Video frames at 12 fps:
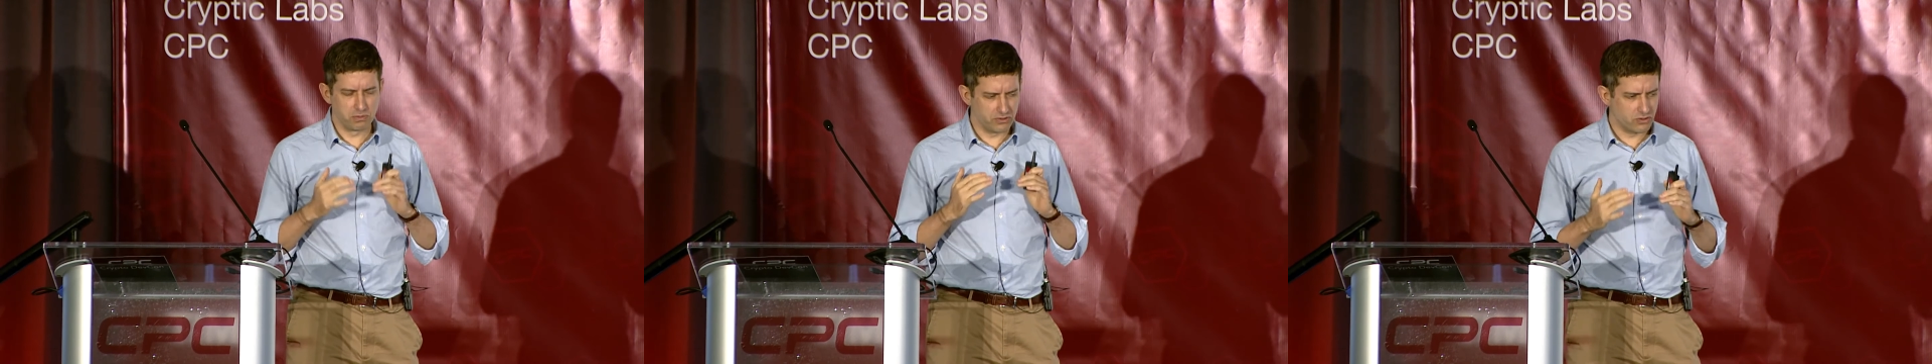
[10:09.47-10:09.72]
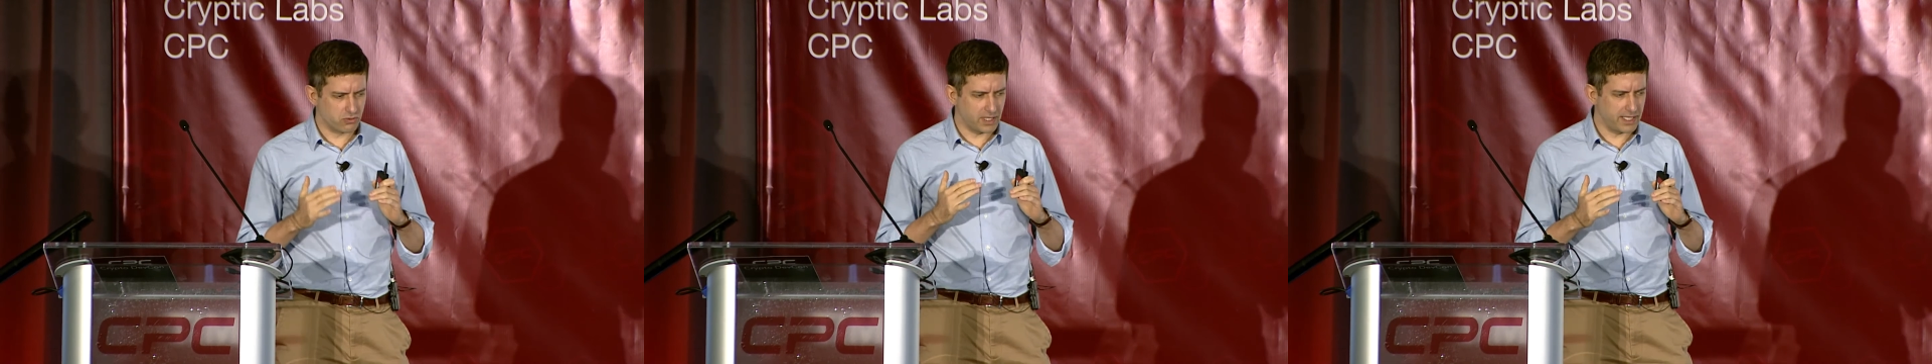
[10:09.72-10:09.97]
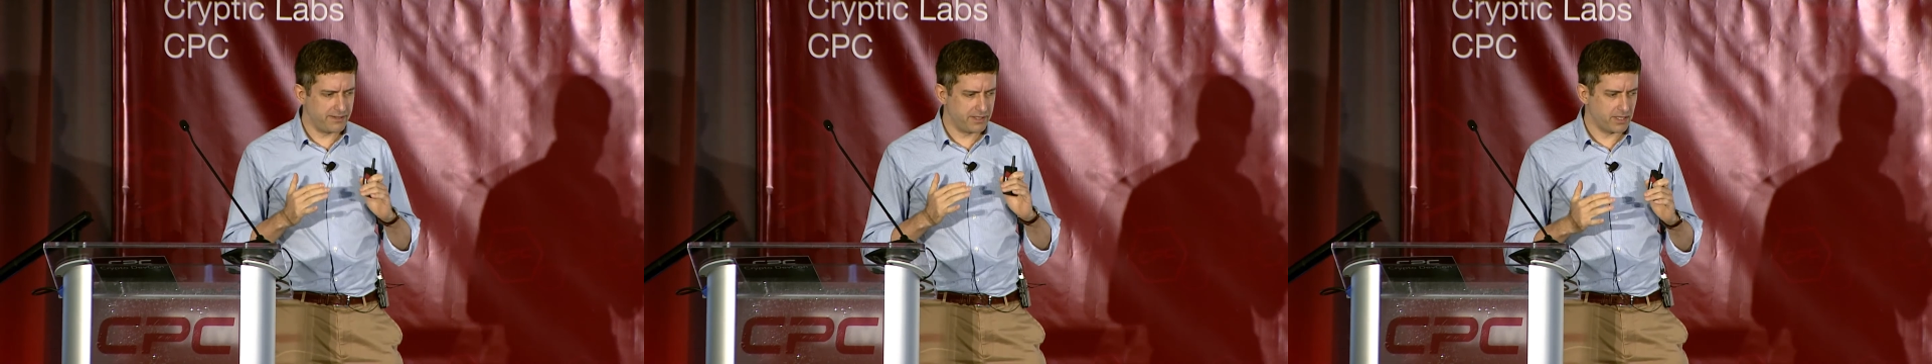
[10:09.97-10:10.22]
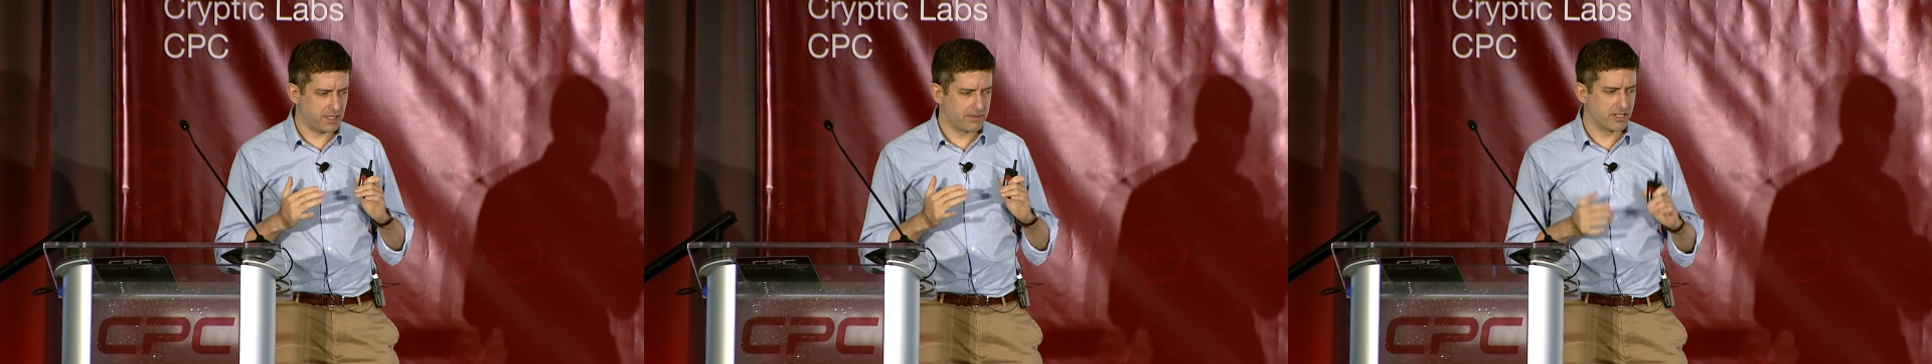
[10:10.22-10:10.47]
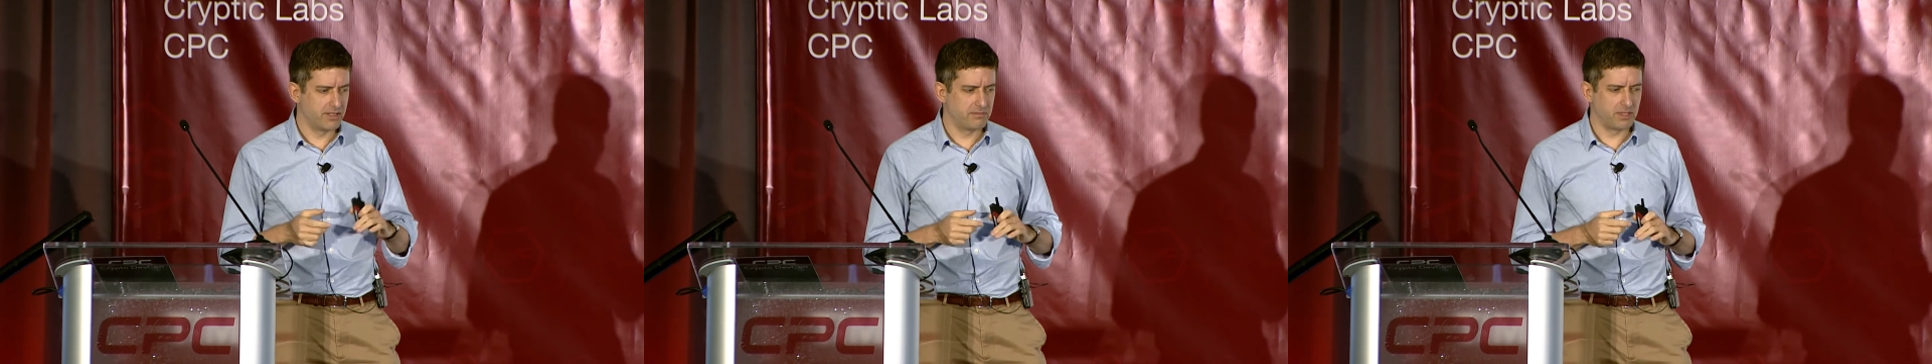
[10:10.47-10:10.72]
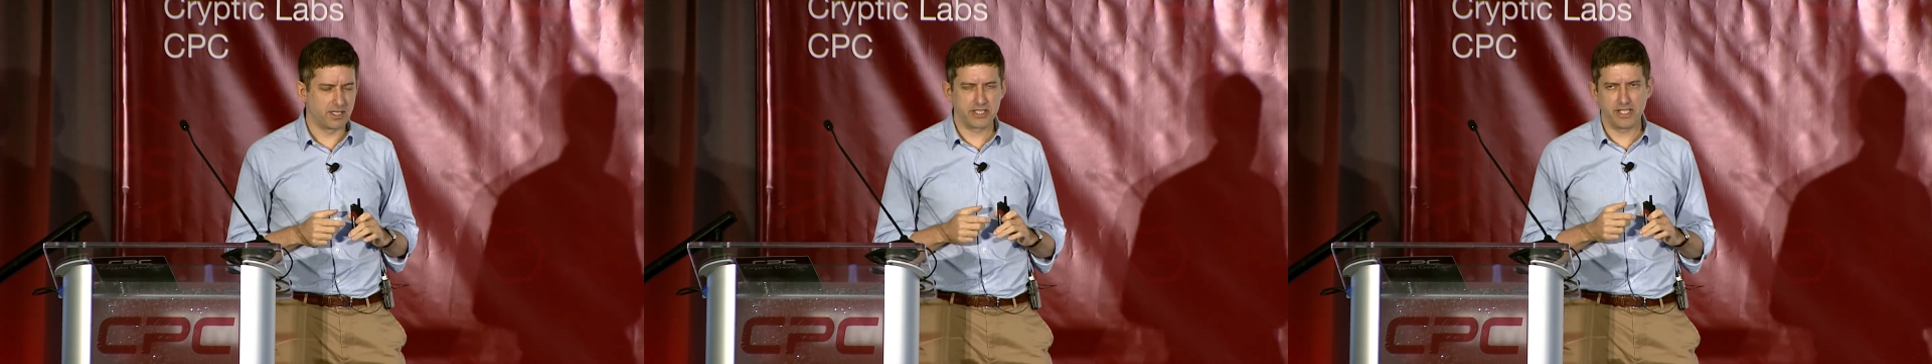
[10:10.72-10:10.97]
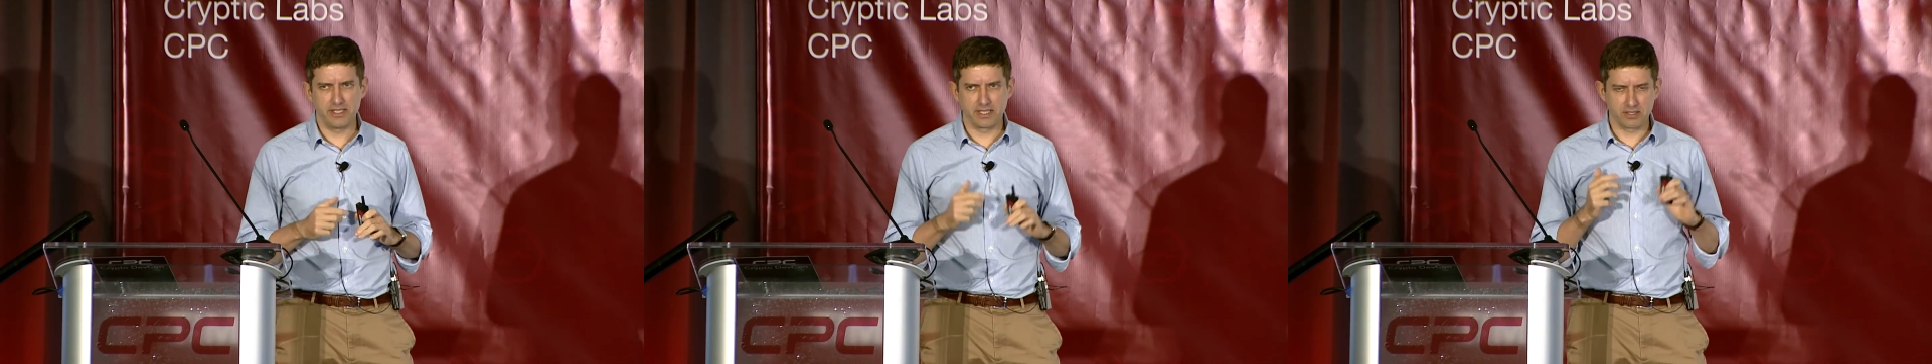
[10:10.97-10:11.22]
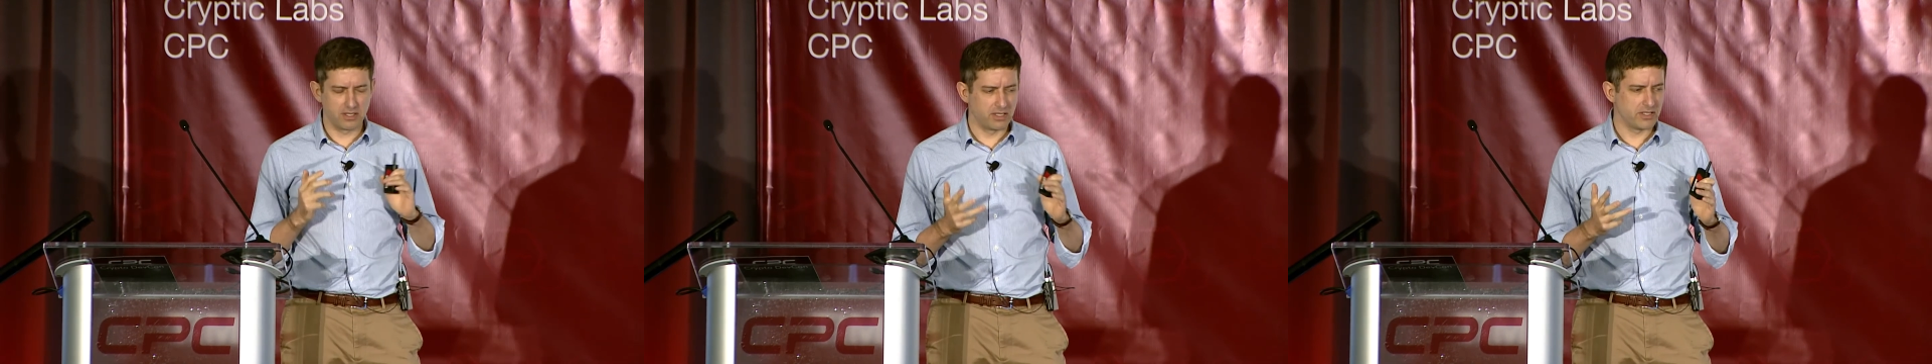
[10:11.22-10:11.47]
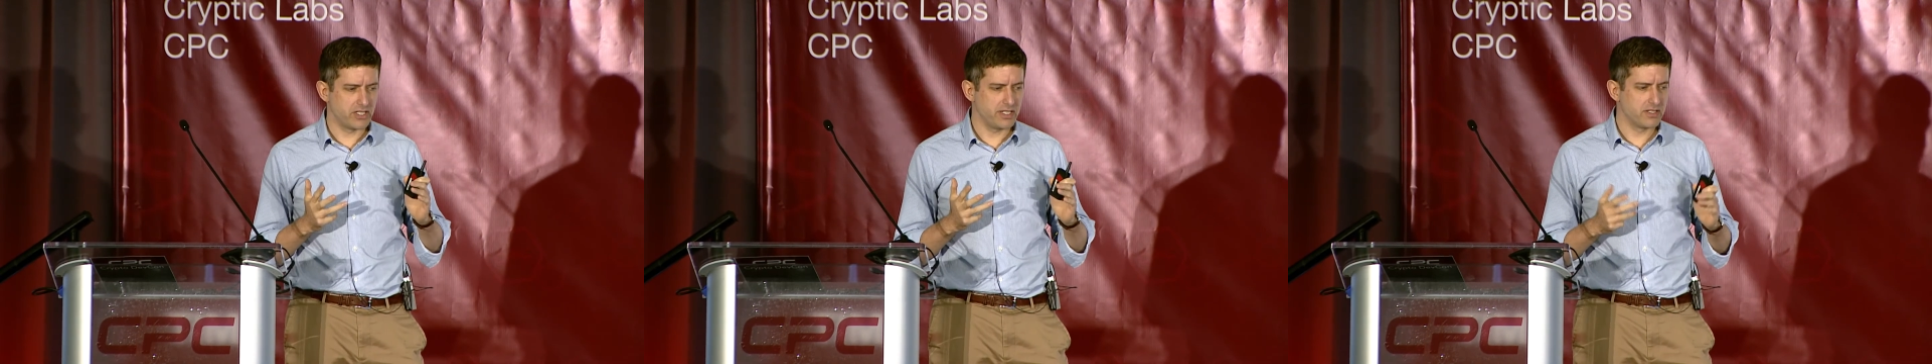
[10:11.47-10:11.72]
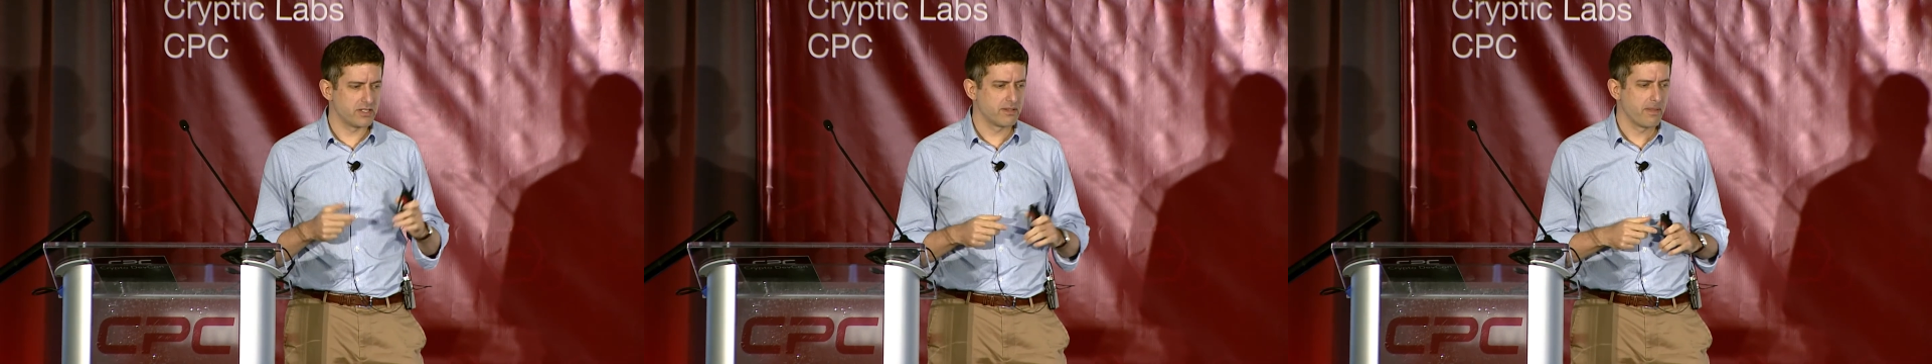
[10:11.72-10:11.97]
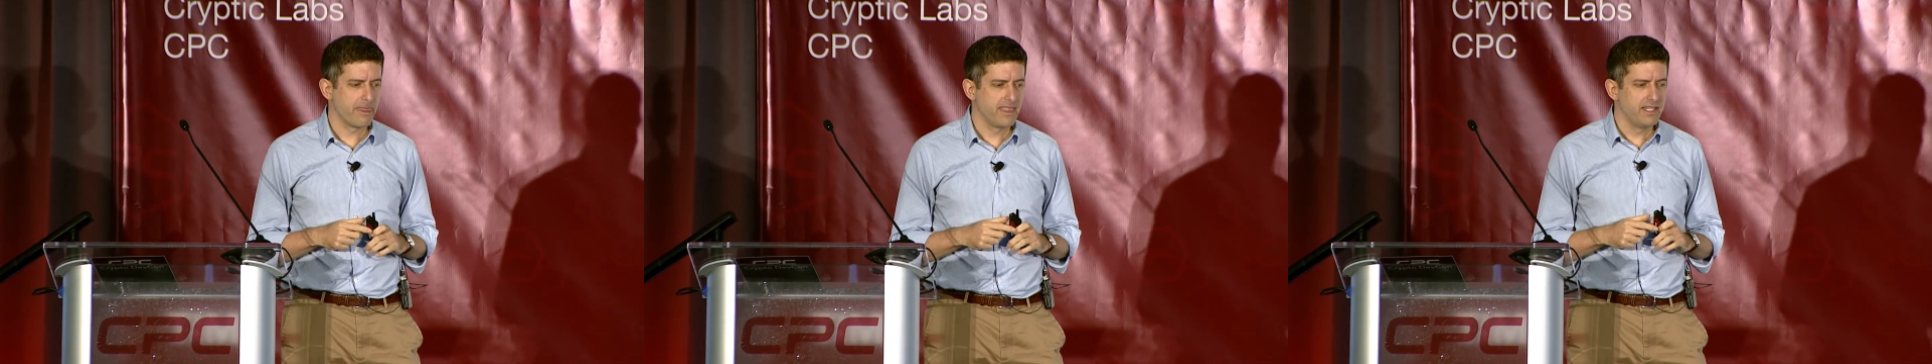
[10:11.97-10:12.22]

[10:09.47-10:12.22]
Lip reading: will drive adoption of blockchain technologies.